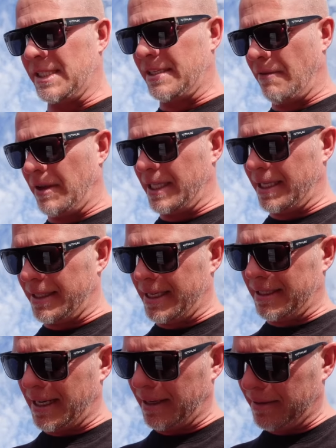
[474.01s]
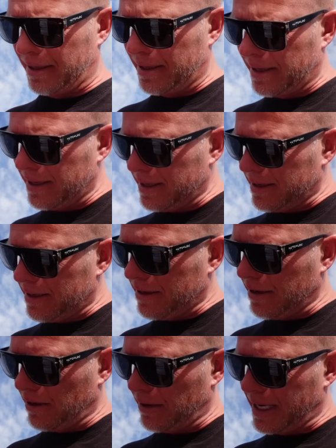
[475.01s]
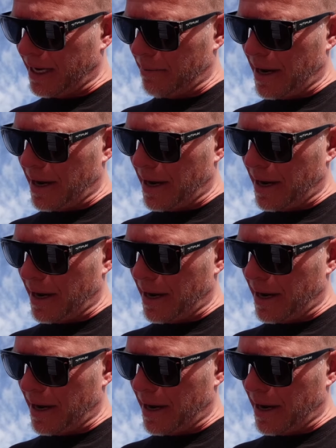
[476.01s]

and stuff like that, that's like, you know, kind of